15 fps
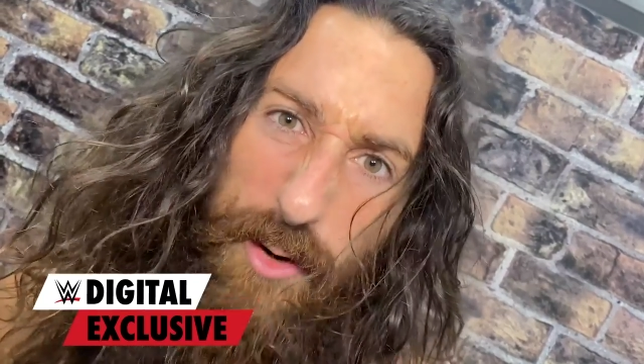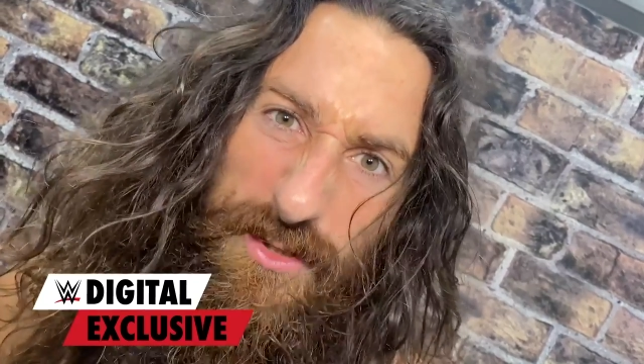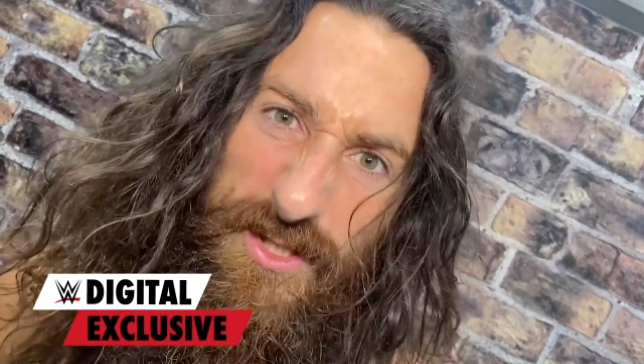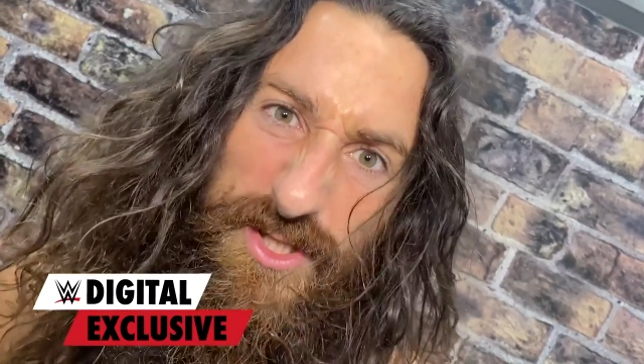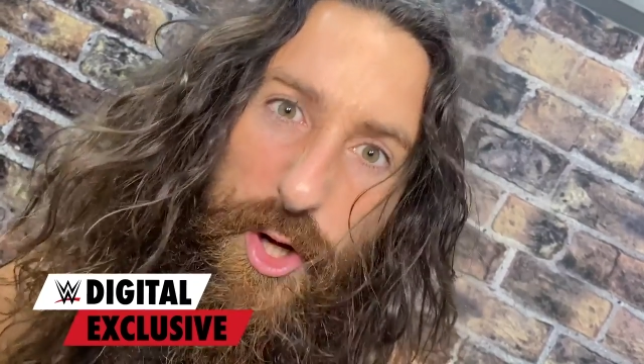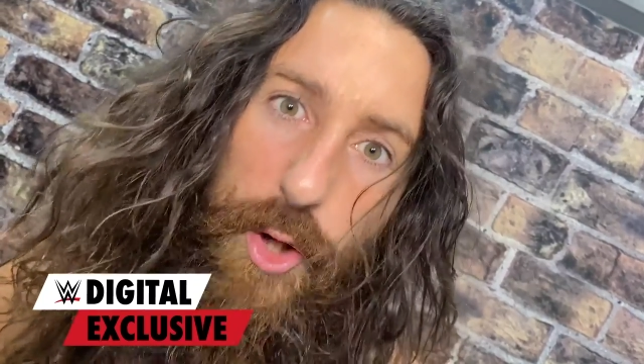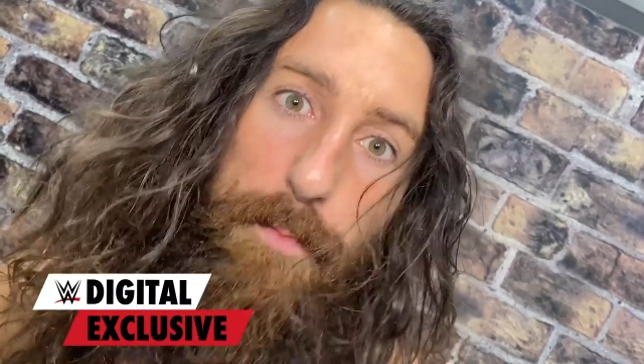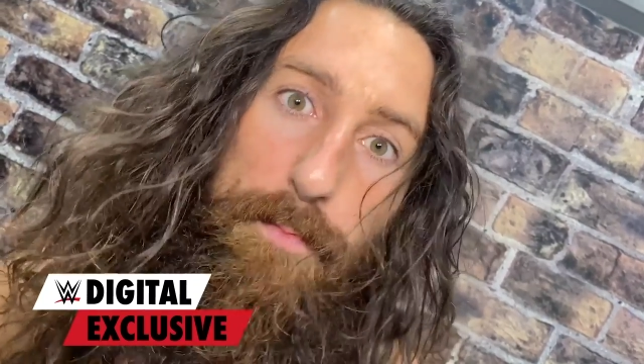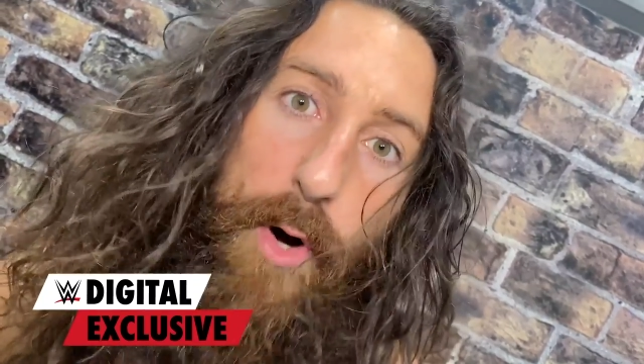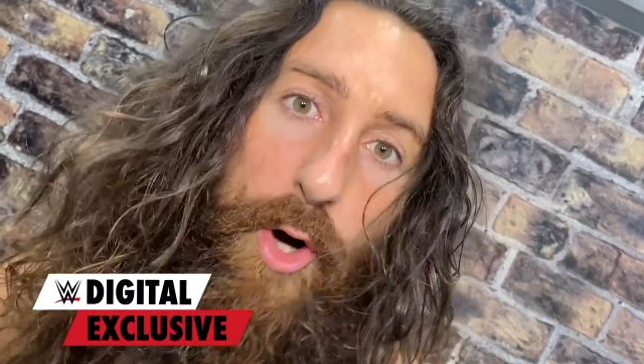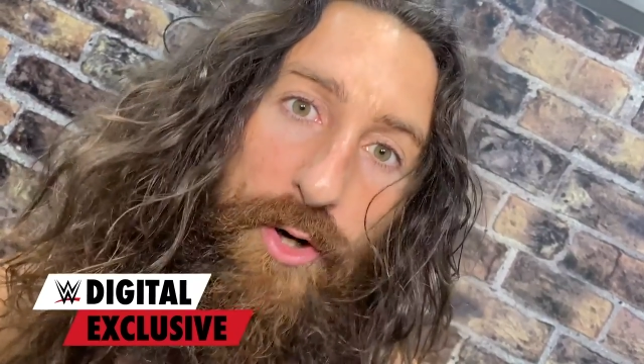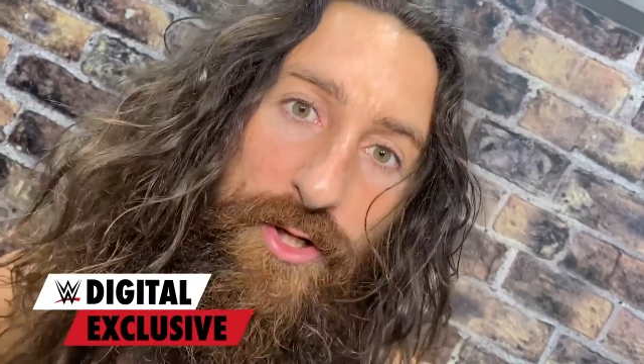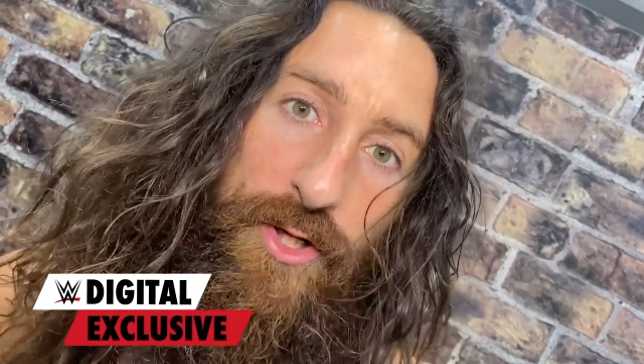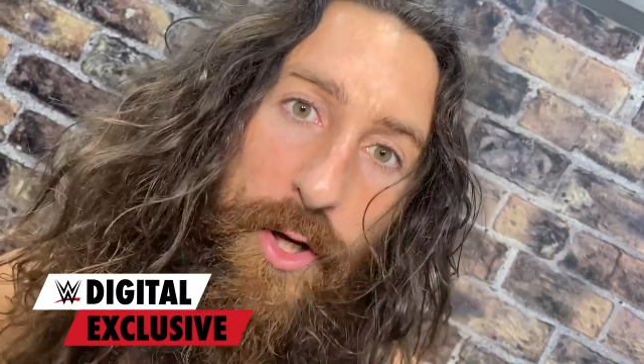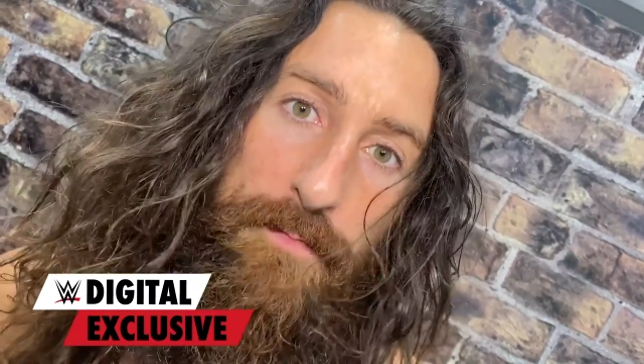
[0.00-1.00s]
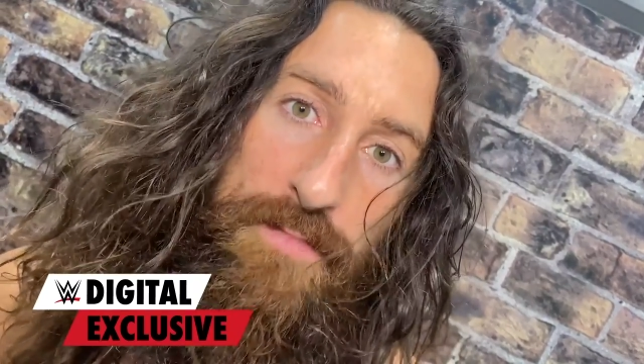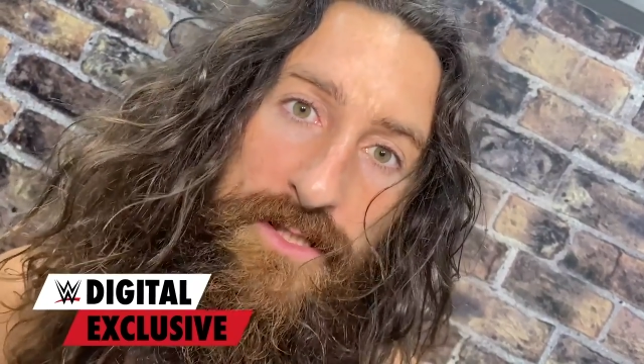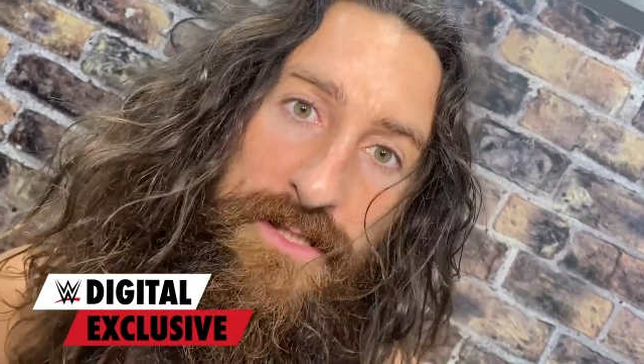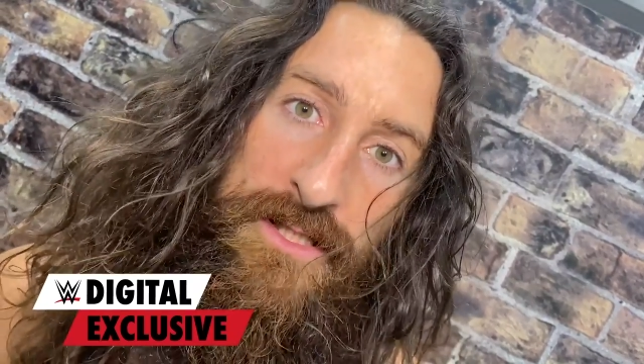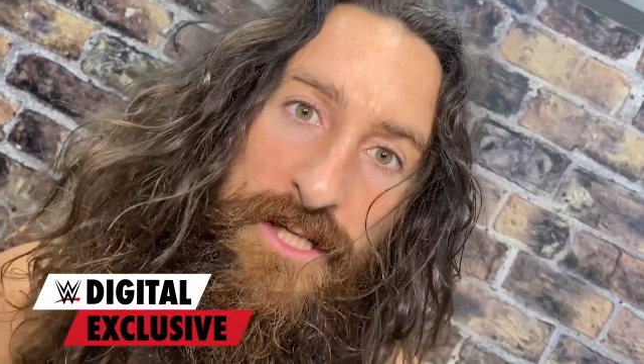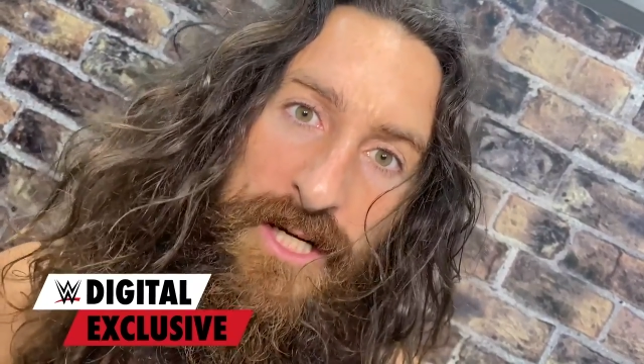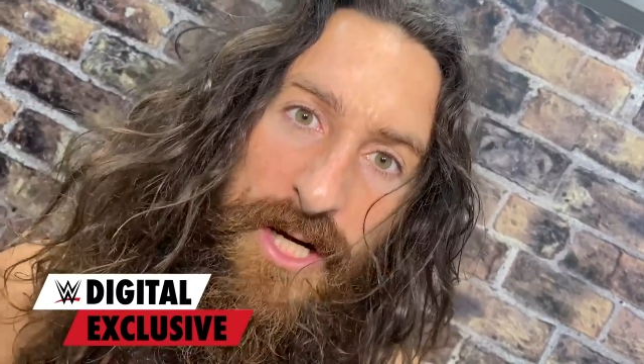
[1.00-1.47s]
is all boarded up,
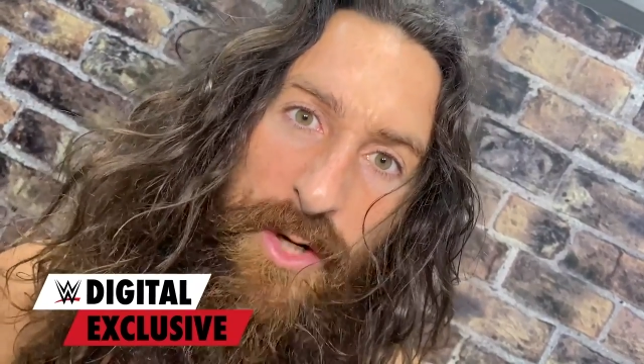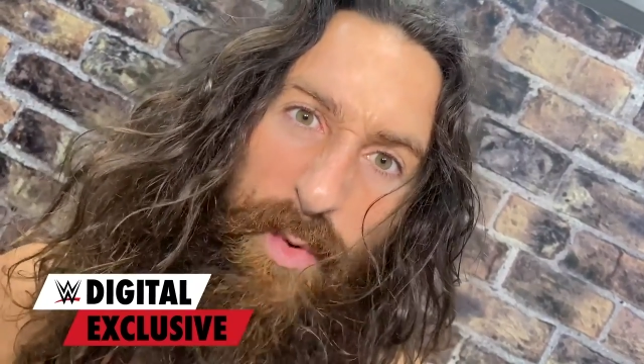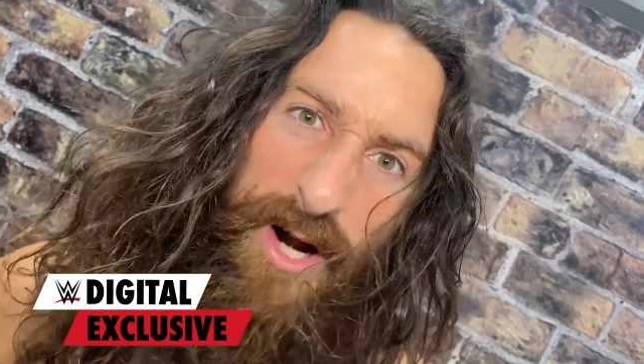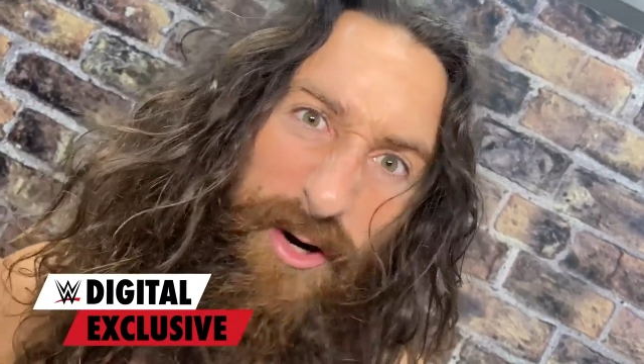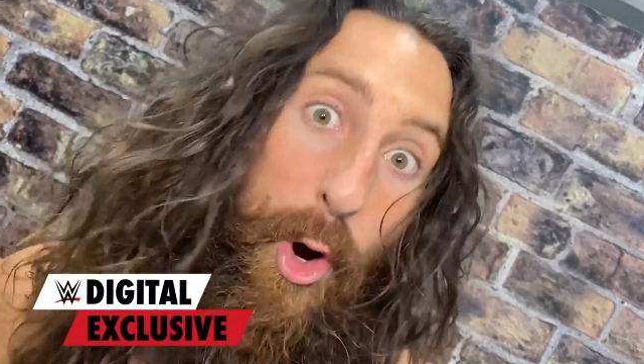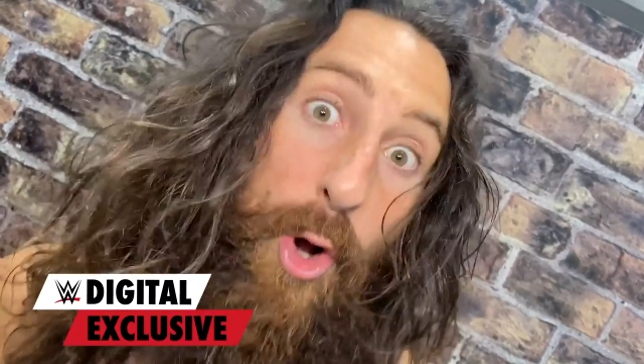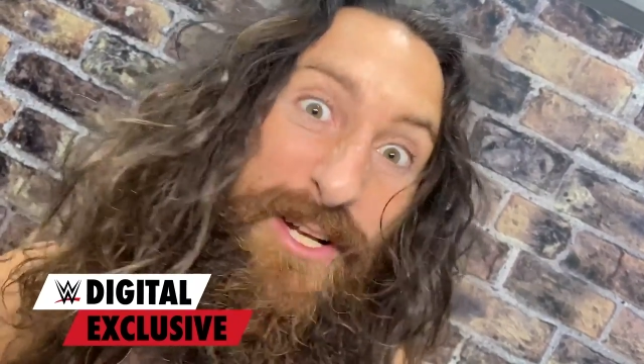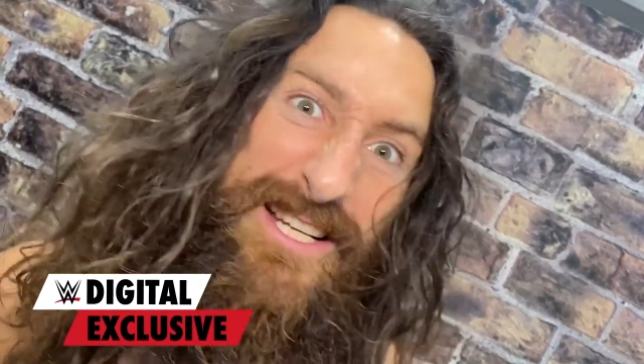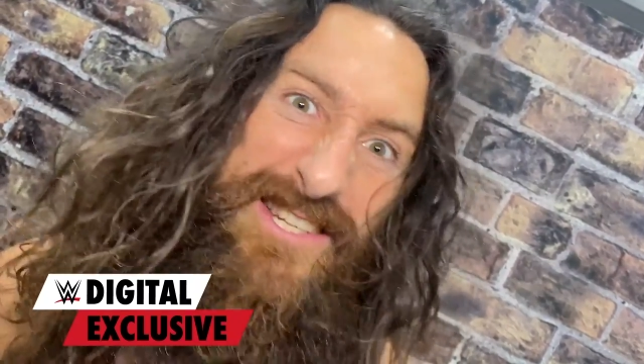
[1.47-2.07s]
where only